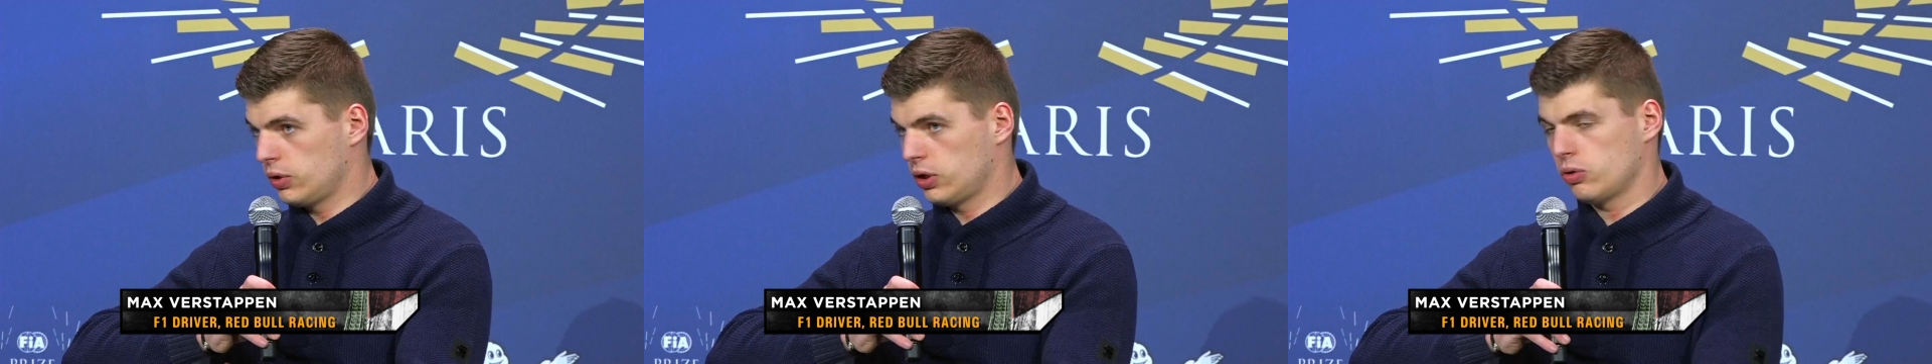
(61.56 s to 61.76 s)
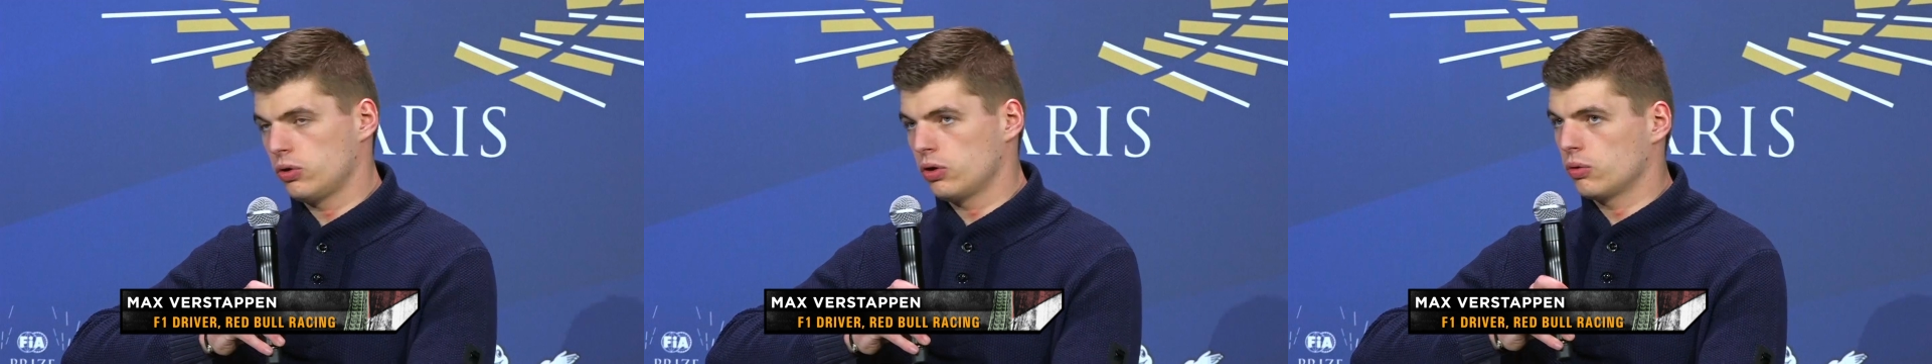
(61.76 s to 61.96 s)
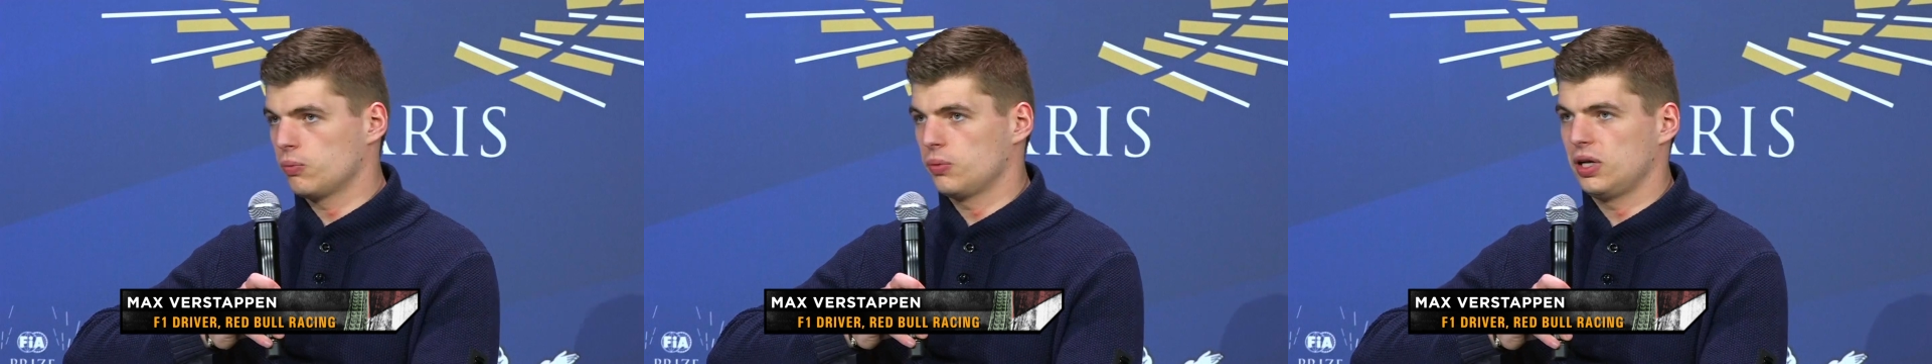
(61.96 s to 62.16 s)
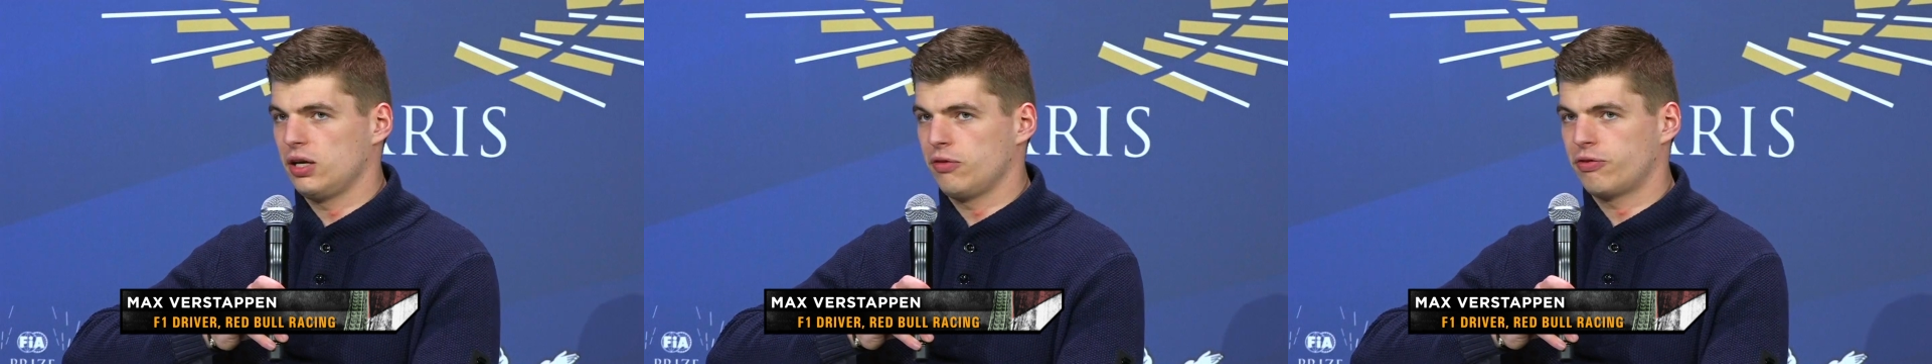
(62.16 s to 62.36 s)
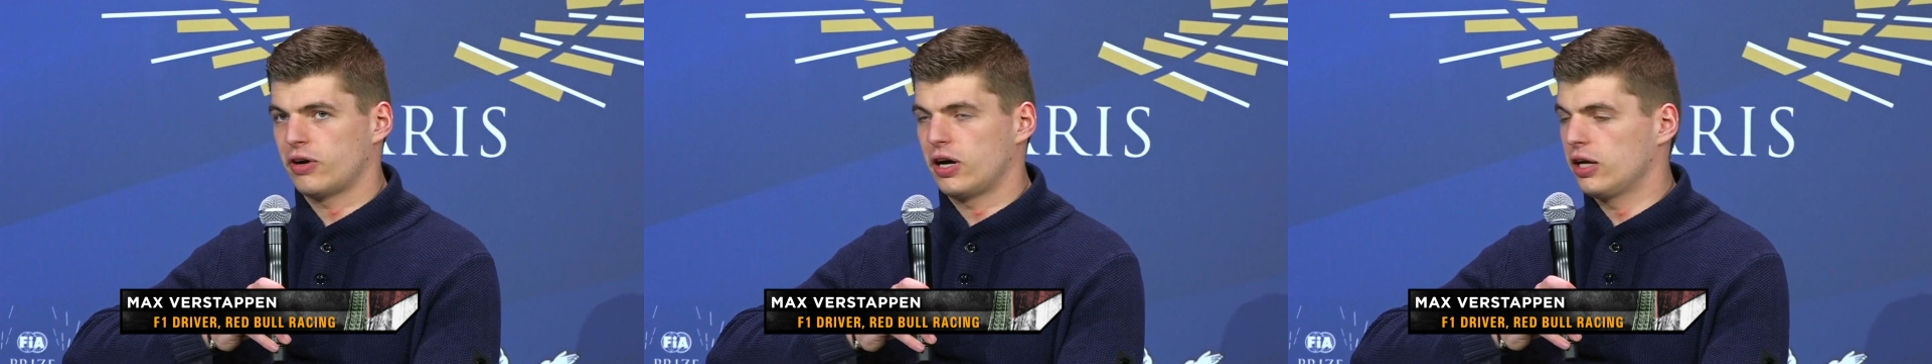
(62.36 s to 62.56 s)
We could not
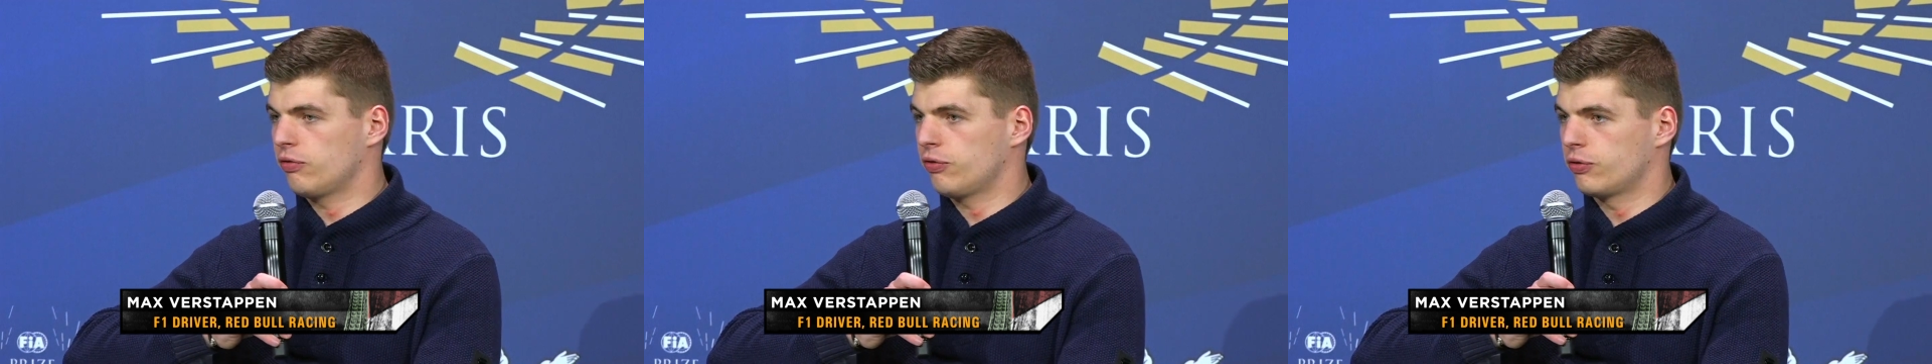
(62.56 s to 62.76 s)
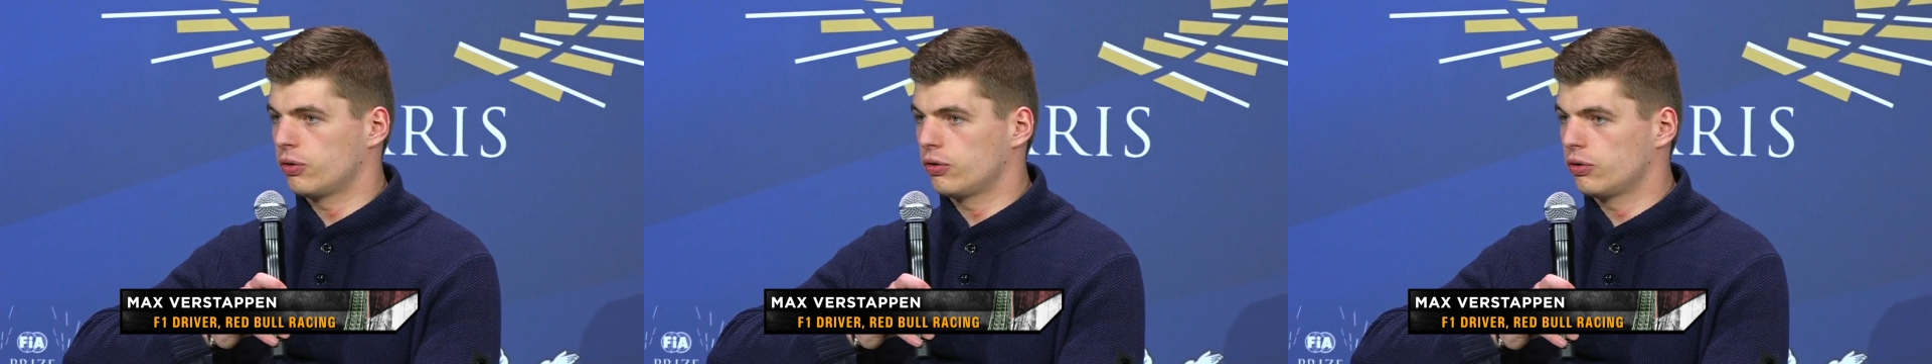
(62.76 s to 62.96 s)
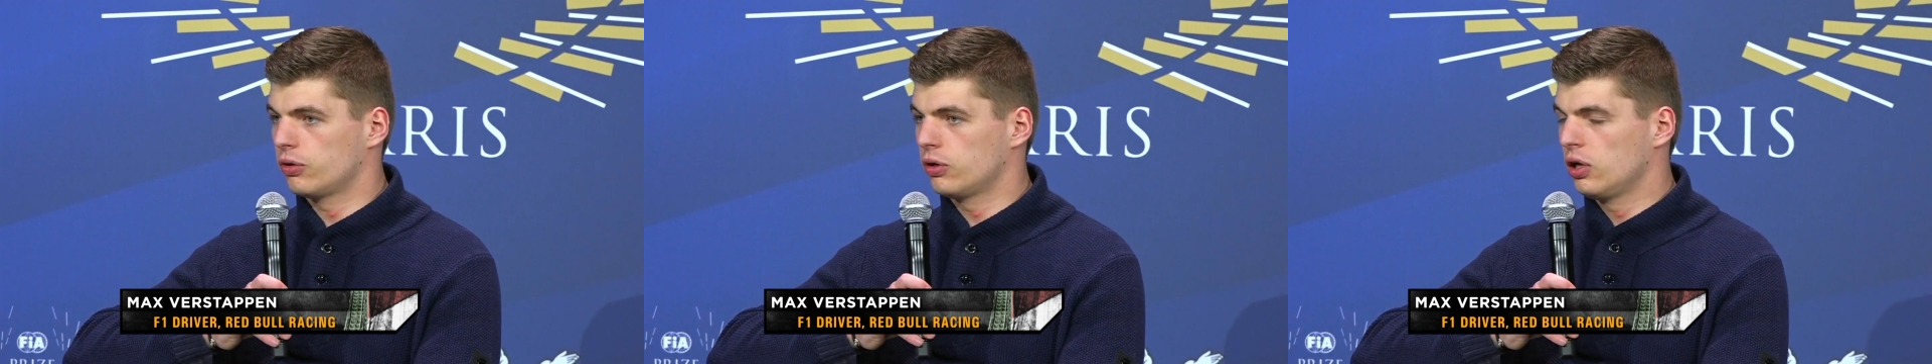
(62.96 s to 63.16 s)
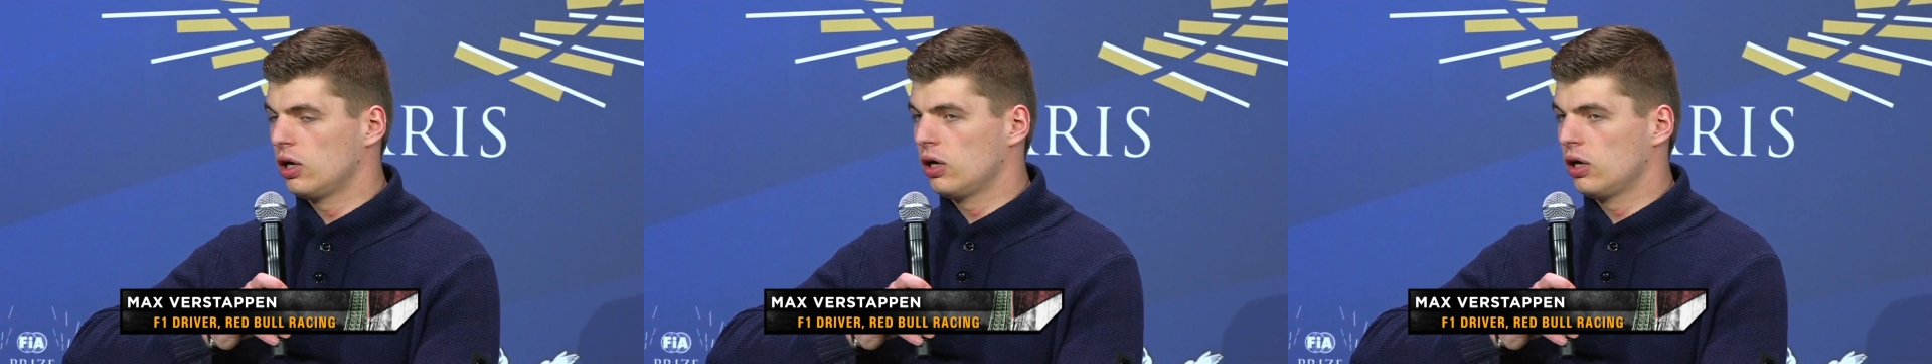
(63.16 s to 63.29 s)
really fight for